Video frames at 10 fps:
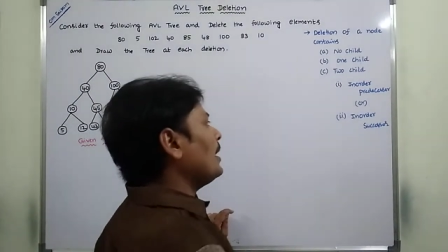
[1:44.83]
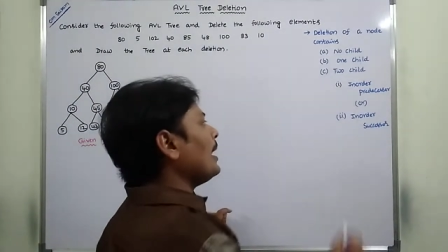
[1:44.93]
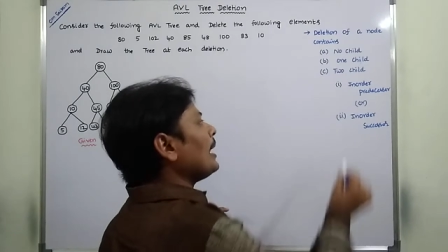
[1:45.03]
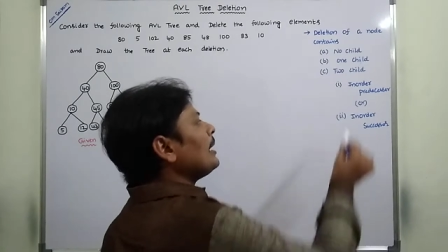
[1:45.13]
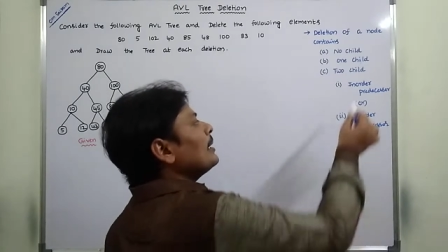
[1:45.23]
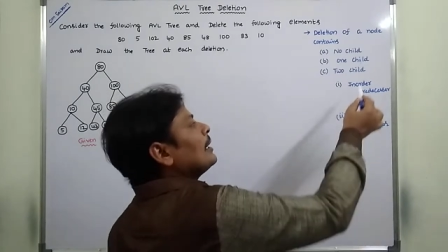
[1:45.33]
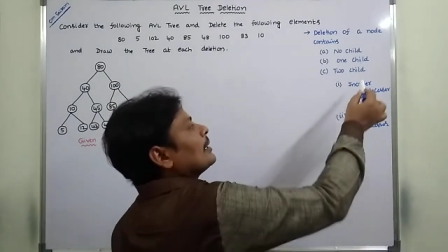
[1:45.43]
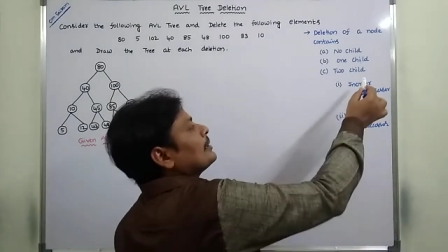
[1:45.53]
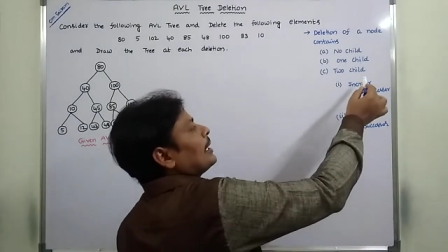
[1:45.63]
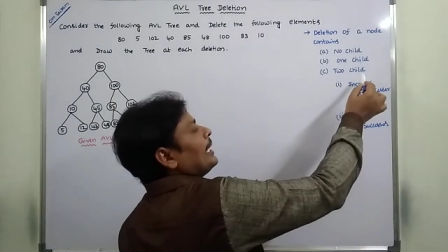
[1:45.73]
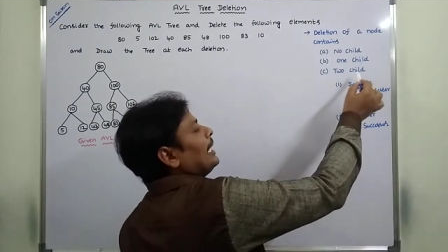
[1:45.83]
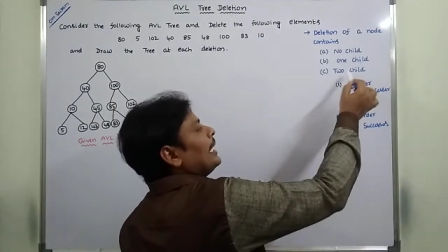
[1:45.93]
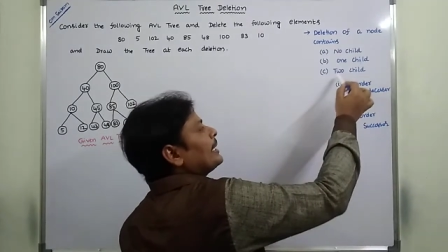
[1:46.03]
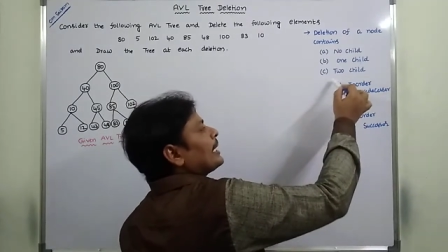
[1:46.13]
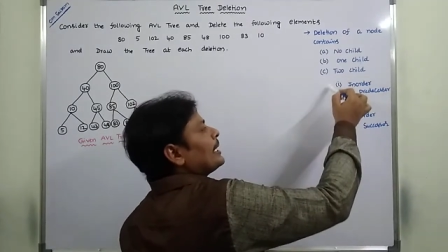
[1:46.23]
Here the
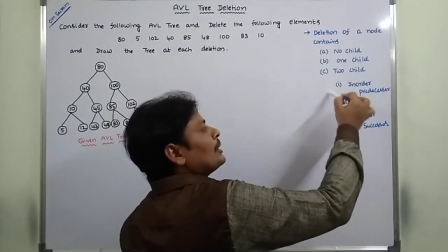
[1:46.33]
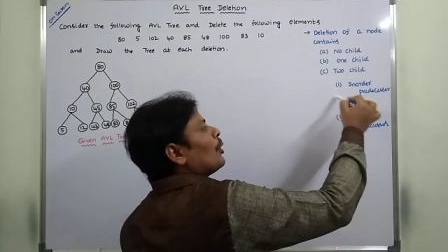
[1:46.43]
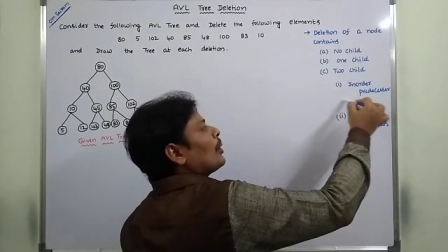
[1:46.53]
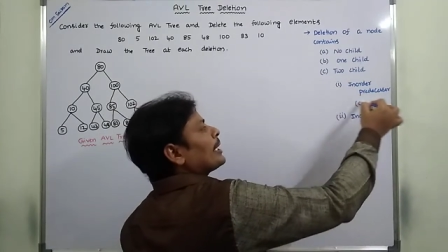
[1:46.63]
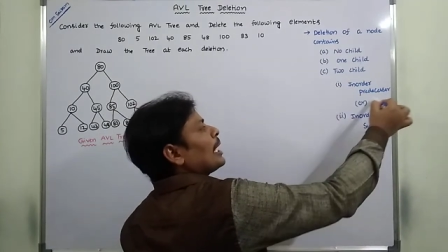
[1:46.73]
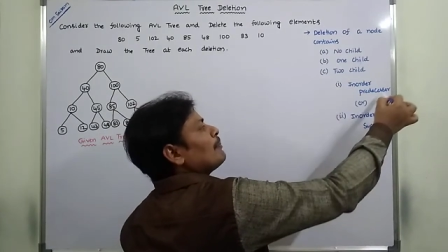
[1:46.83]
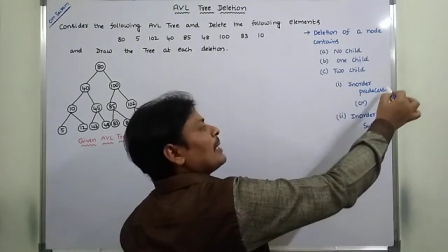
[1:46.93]
deleted node can